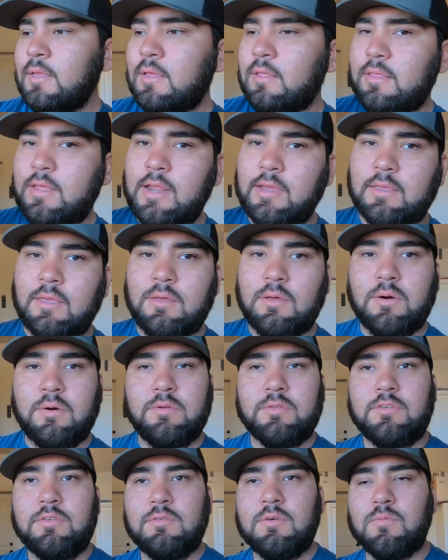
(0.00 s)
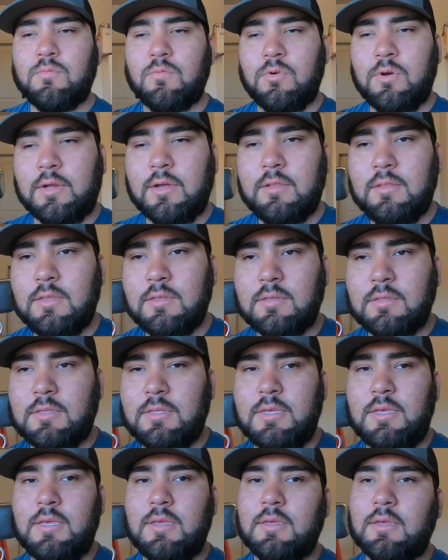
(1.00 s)
that I can go to and work on this
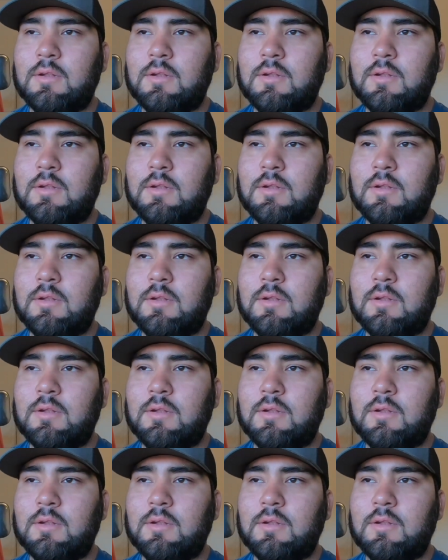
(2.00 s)
thing,